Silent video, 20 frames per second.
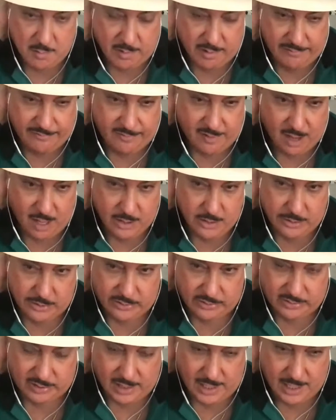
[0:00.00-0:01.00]
my father
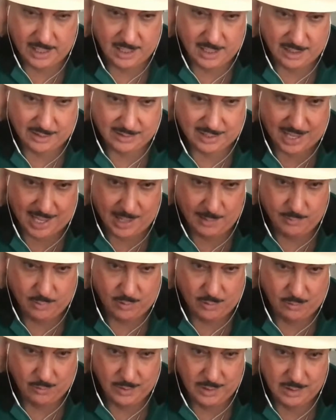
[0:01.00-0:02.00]
sitting at a
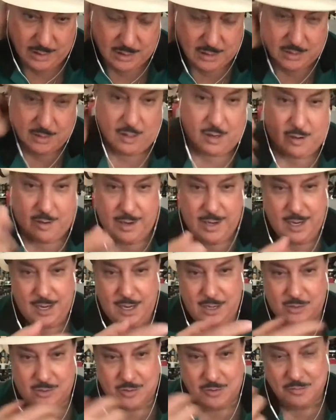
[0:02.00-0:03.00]
table with our
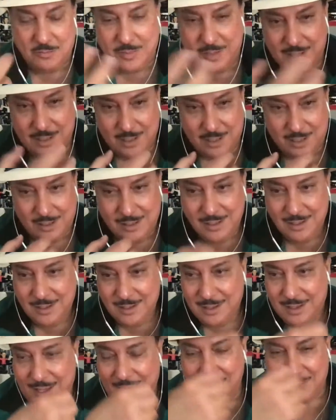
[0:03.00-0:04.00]
intimate
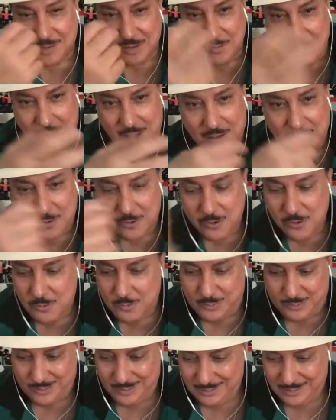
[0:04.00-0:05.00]
group